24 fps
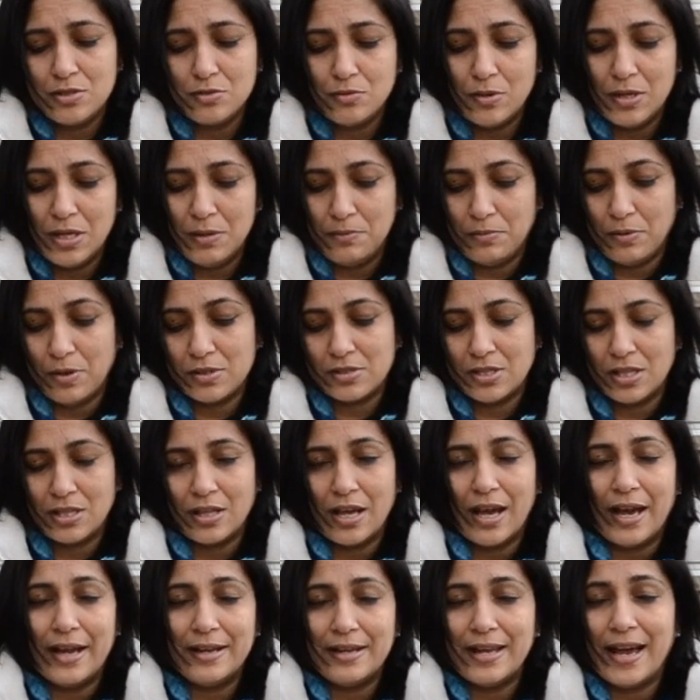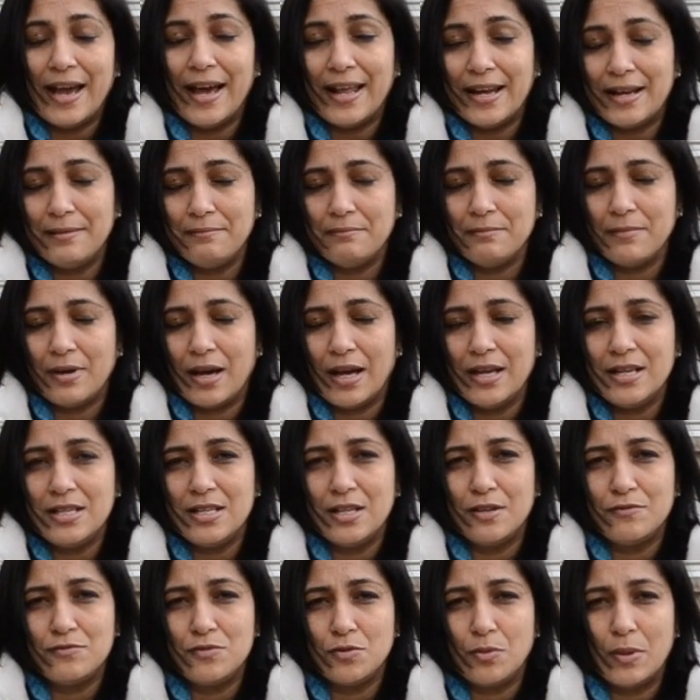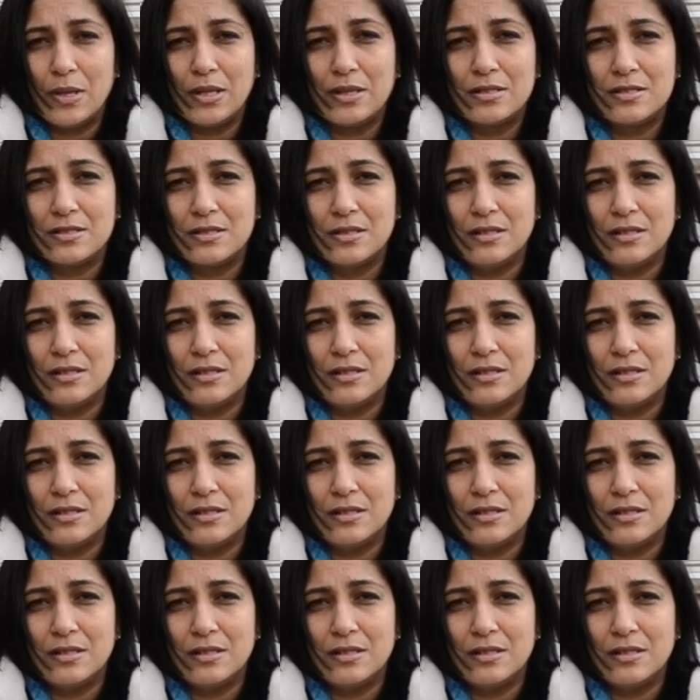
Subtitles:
do any pots. I had an idea of doing